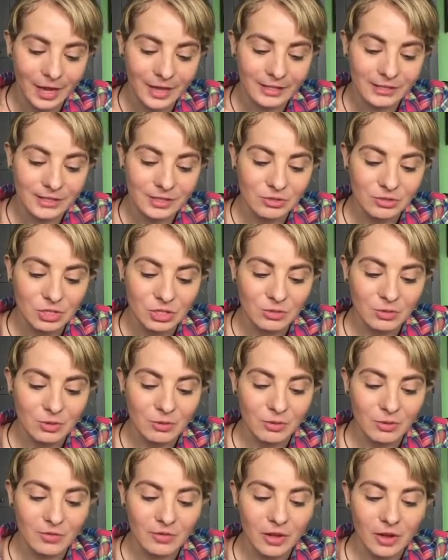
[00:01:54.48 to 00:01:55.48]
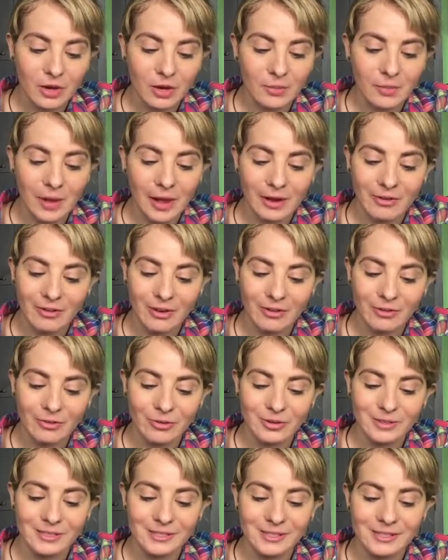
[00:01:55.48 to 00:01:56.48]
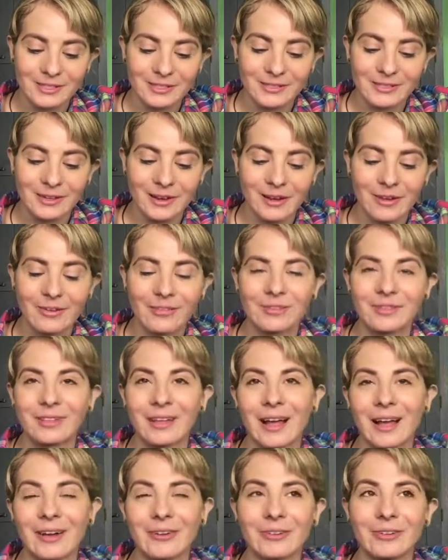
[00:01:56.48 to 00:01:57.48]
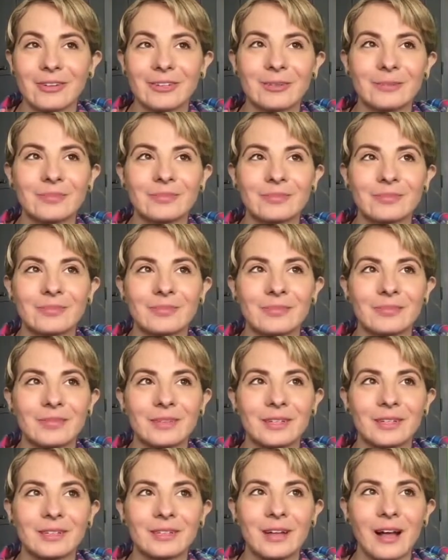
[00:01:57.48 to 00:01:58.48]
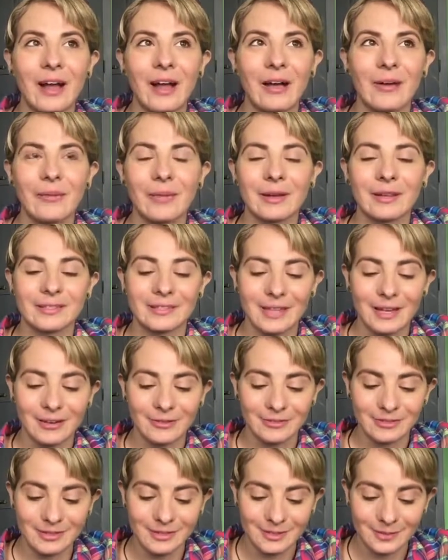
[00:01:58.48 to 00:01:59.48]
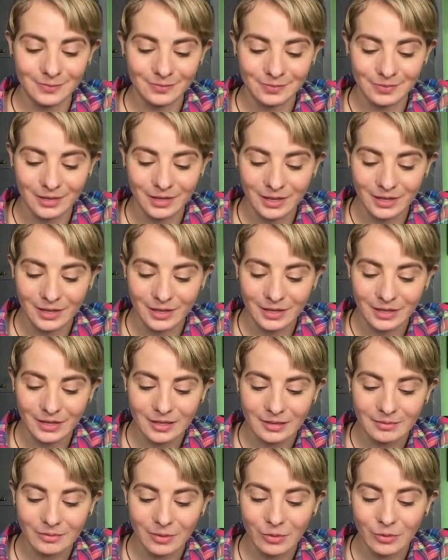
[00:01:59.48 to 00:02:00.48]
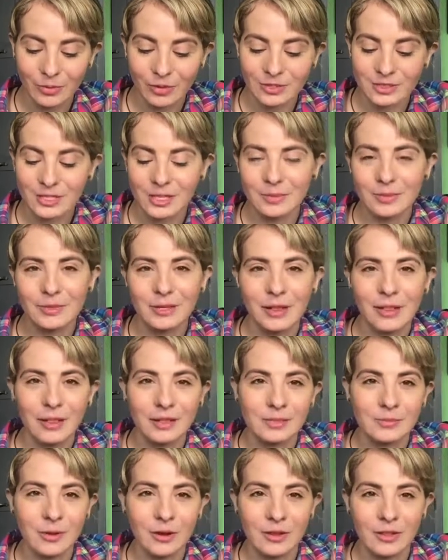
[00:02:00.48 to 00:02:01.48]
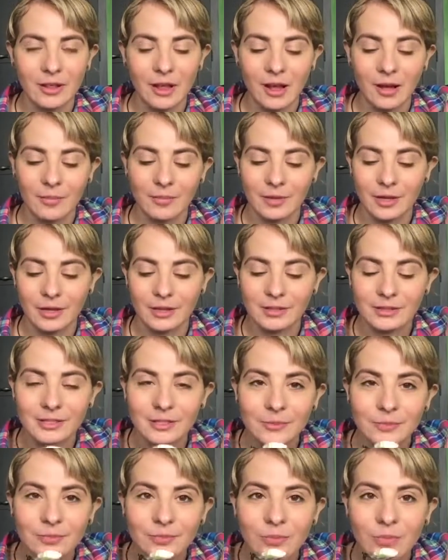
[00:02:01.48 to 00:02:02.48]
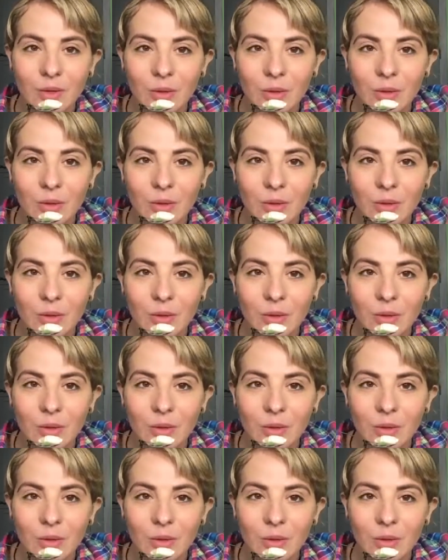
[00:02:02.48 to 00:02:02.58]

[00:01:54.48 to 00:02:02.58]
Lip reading: As usual, we've got our background noises of loud highway sounds, but we're just going to pretend that's part of the ambiance.